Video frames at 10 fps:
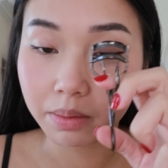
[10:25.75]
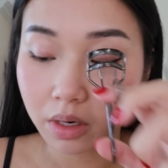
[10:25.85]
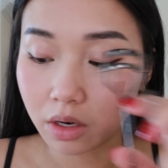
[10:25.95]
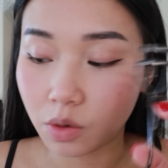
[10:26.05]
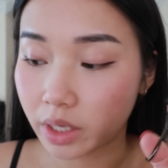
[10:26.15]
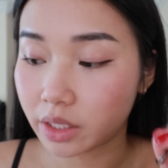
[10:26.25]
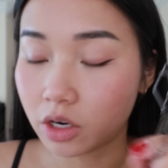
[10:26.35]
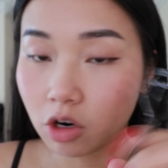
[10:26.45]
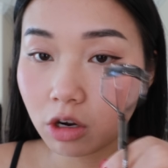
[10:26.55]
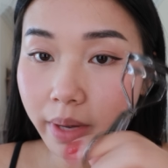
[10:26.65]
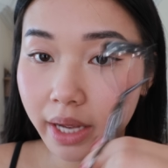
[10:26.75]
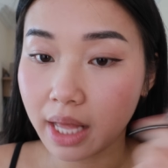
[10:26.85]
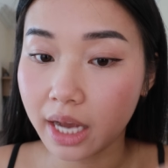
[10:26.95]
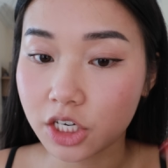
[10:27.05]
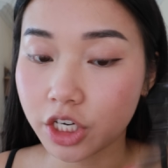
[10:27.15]
Then I'm gonna quickly curl my
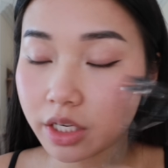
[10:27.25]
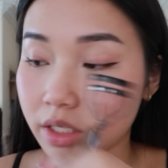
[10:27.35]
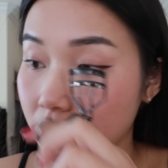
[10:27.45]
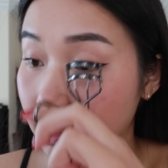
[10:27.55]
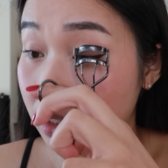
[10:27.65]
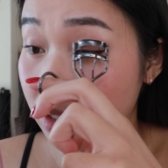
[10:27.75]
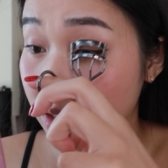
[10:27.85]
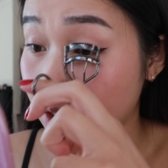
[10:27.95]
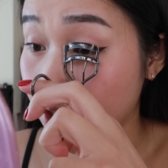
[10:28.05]
lashes, and this is the